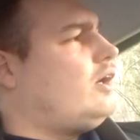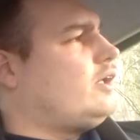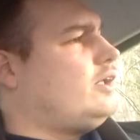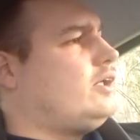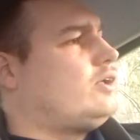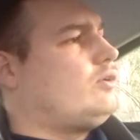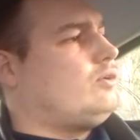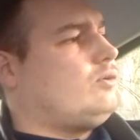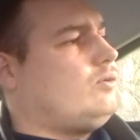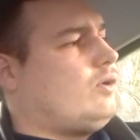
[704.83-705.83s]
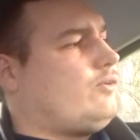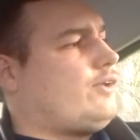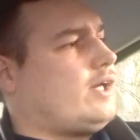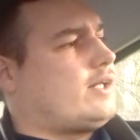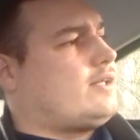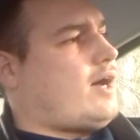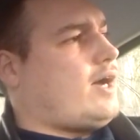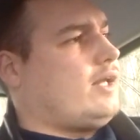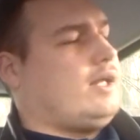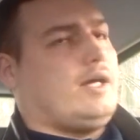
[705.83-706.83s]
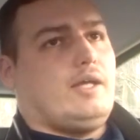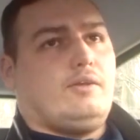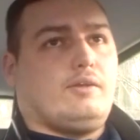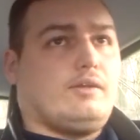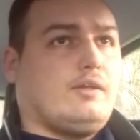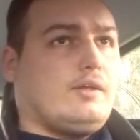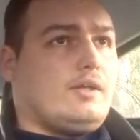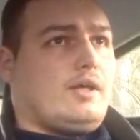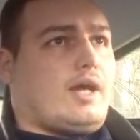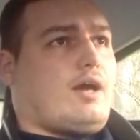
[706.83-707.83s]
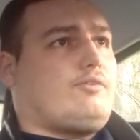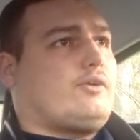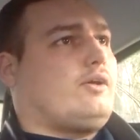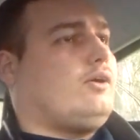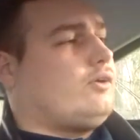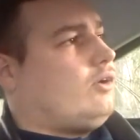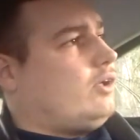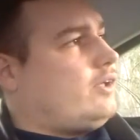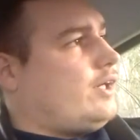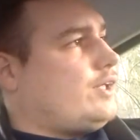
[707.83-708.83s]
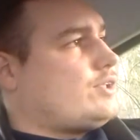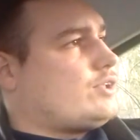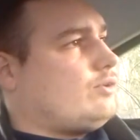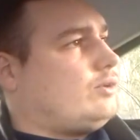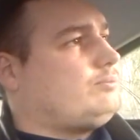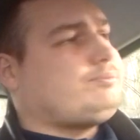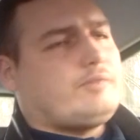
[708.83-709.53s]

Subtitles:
a year, or who go to like Thailand and Africa on holidays and so on.